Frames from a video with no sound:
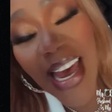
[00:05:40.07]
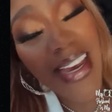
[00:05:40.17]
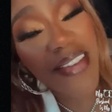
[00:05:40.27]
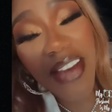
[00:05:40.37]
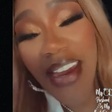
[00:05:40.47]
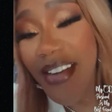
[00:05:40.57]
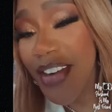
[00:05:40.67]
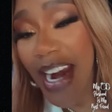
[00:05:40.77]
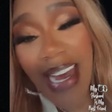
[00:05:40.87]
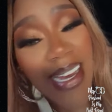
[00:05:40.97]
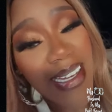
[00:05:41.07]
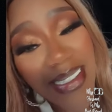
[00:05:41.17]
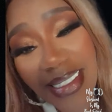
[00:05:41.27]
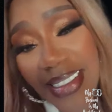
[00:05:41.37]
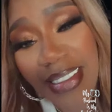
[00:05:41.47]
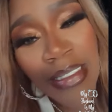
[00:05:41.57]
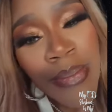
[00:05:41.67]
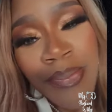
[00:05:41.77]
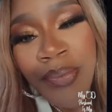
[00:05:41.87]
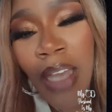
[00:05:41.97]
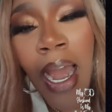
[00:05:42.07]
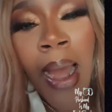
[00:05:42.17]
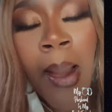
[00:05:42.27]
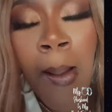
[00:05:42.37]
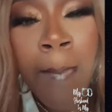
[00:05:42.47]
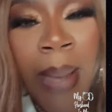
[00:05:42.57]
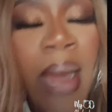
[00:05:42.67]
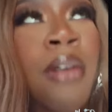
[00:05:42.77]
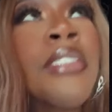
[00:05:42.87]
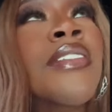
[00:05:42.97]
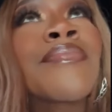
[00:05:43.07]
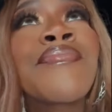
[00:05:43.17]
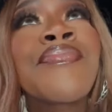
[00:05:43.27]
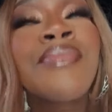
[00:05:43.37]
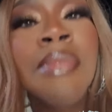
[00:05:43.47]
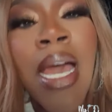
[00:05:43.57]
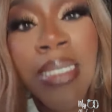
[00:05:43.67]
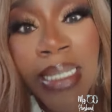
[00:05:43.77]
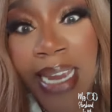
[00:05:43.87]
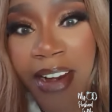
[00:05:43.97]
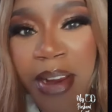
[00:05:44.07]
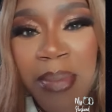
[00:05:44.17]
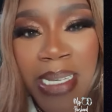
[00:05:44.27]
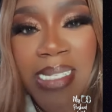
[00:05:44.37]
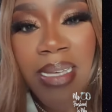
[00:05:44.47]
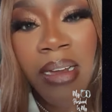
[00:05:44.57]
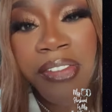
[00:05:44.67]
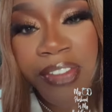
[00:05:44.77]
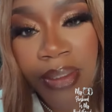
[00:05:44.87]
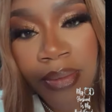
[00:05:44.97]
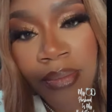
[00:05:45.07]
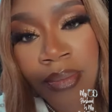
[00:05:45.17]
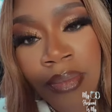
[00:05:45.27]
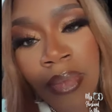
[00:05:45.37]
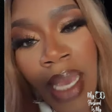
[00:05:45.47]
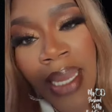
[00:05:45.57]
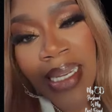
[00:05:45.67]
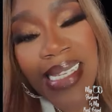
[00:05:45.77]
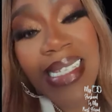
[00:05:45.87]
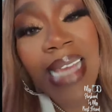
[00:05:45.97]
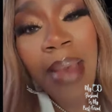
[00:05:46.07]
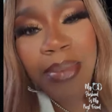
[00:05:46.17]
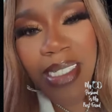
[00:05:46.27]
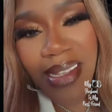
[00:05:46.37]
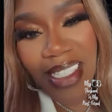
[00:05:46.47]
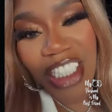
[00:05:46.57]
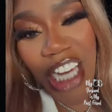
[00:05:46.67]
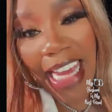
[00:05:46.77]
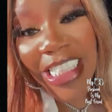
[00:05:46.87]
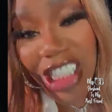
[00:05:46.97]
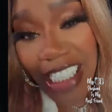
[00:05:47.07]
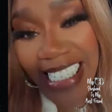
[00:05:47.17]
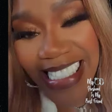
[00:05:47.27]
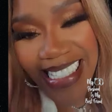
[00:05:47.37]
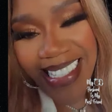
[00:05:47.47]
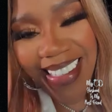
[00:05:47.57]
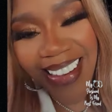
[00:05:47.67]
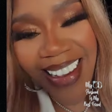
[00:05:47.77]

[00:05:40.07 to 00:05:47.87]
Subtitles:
I have ever had about how to carry myself and accept the changes